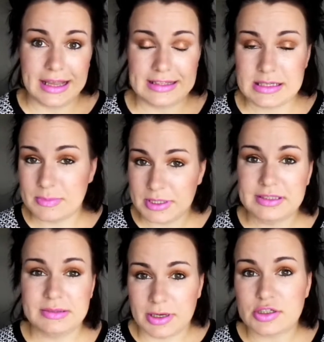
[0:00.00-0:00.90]
it's
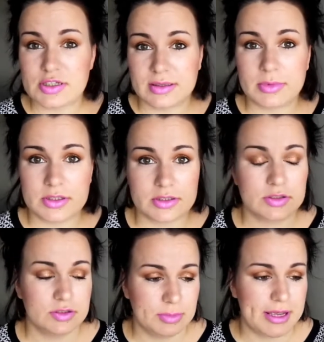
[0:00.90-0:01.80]
pretty much similar
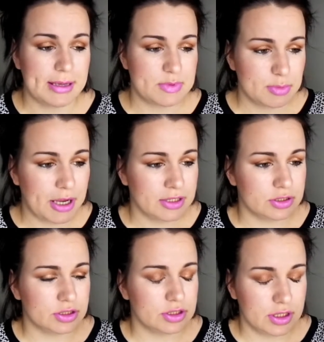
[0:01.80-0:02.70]
to the makeup
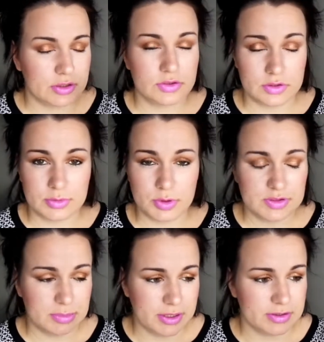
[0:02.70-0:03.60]
sponge, to the
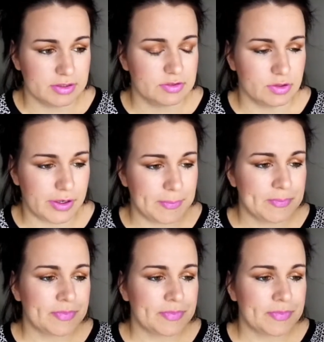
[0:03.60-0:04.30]
Beauty Blender, sorry.